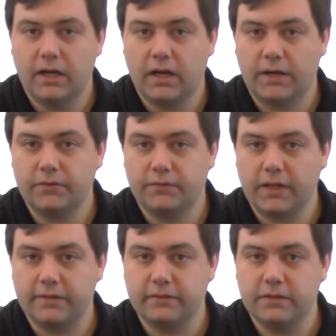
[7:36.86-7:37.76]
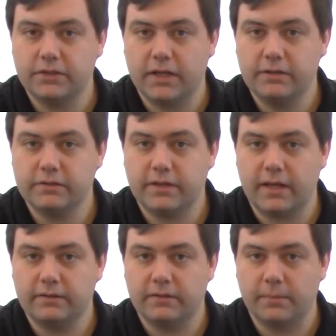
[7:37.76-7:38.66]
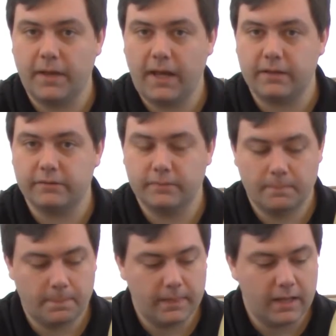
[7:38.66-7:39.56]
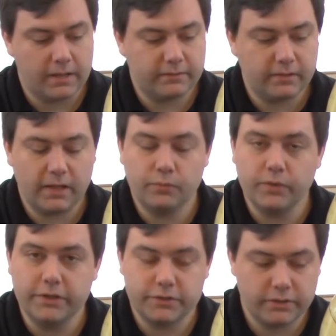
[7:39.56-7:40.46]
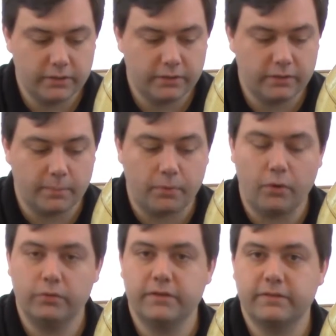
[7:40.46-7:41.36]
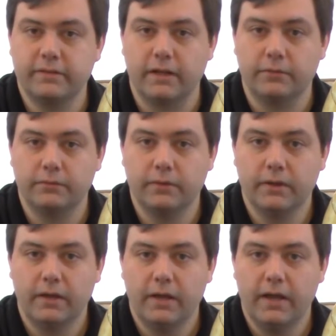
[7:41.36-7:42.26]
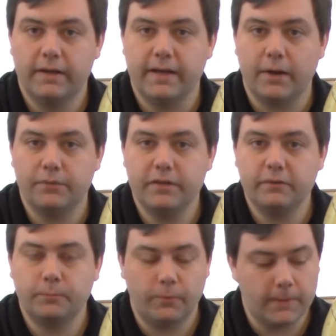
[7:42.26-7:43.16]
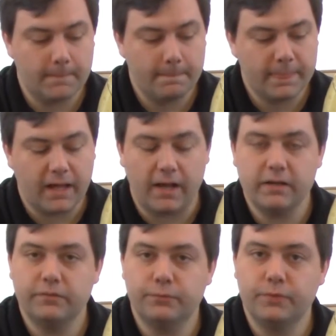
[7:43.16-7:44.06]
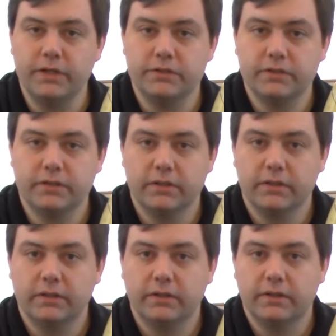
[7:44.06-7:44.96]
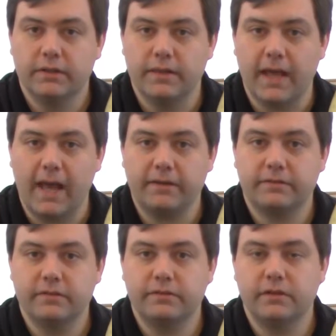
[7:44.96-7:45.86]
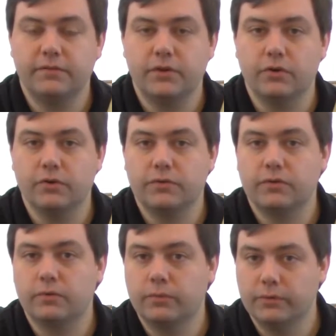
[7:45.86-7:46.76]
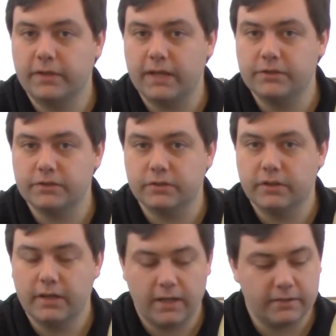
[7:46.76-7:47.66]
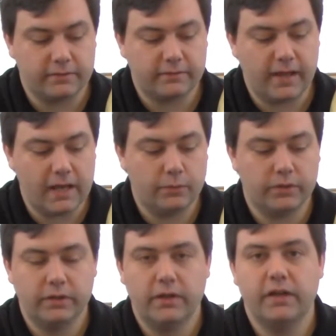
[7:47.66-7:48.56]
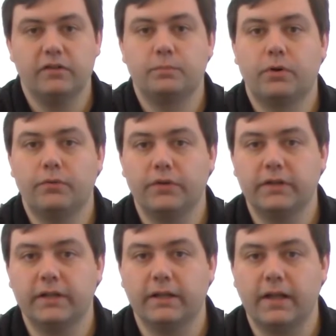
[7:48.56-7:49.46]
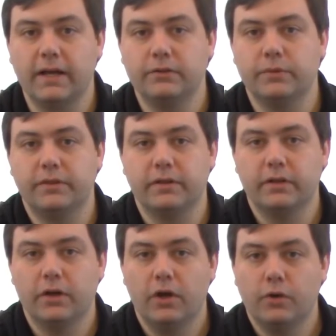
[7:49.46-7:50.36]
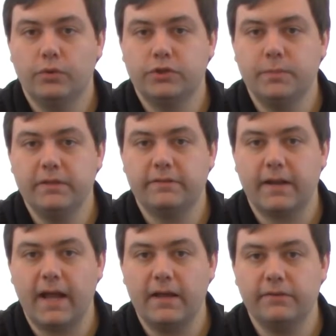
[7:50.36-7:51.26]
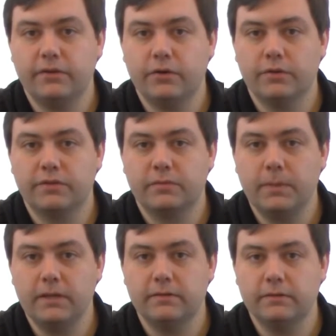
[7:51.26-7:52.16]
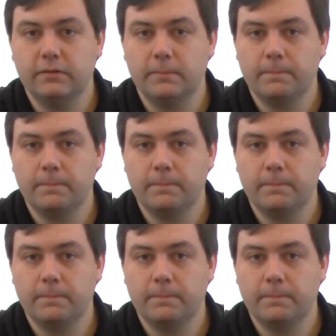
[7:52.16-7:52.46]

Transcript: of a velocity change that tip has, until I reach the pole itself. Now at this point, I have reached the axis of the Earth's rotation, and the tower is perfectly aligned with it, which means that as the Earth spins,